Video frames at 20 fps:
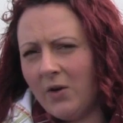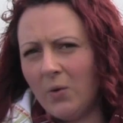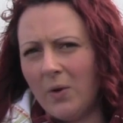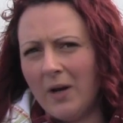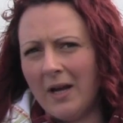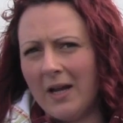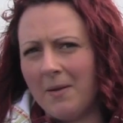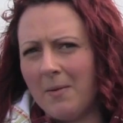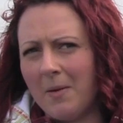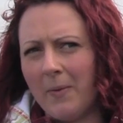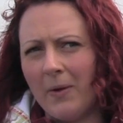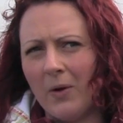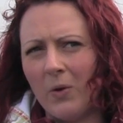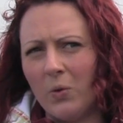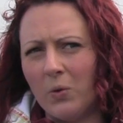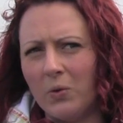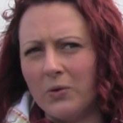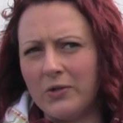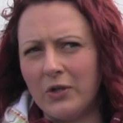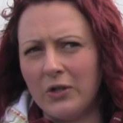You know, I can maybe
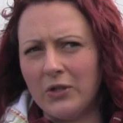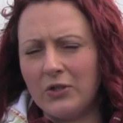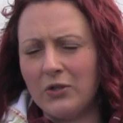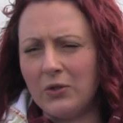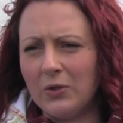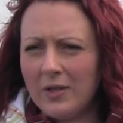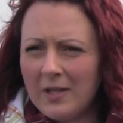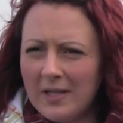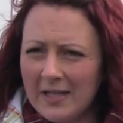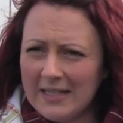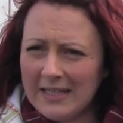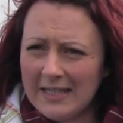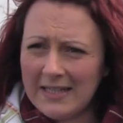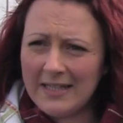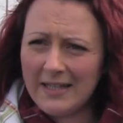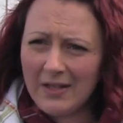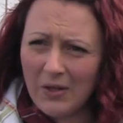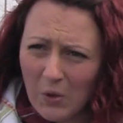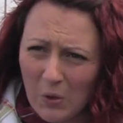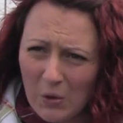go sort of 2 or 3
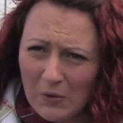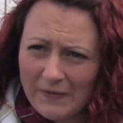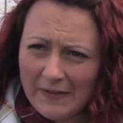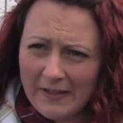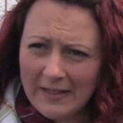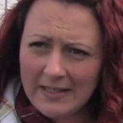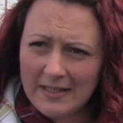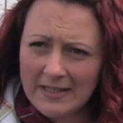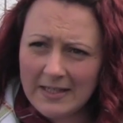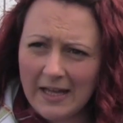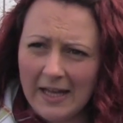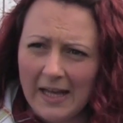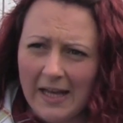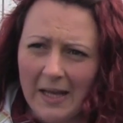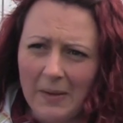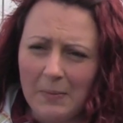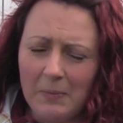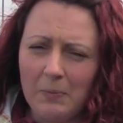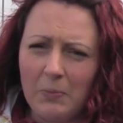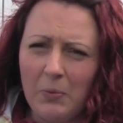days in the office,
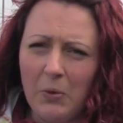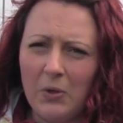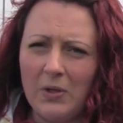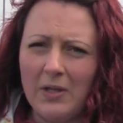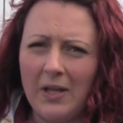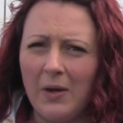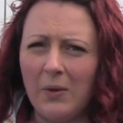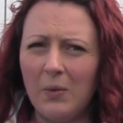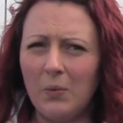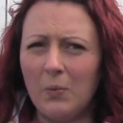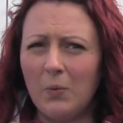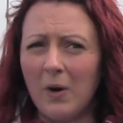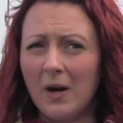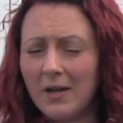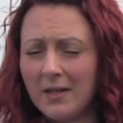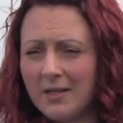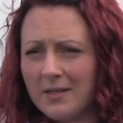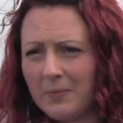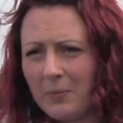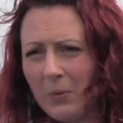putting out
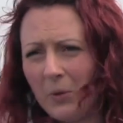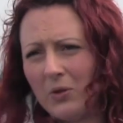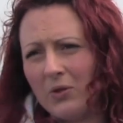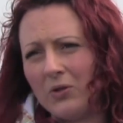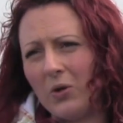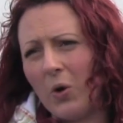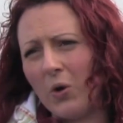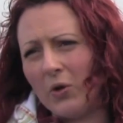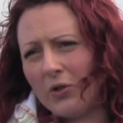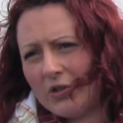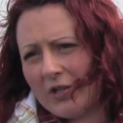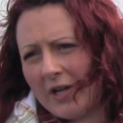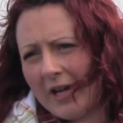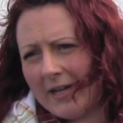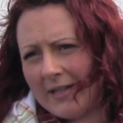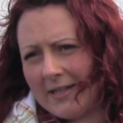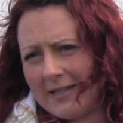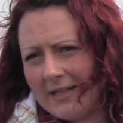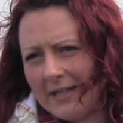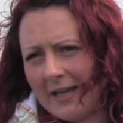works, putting
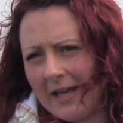contracts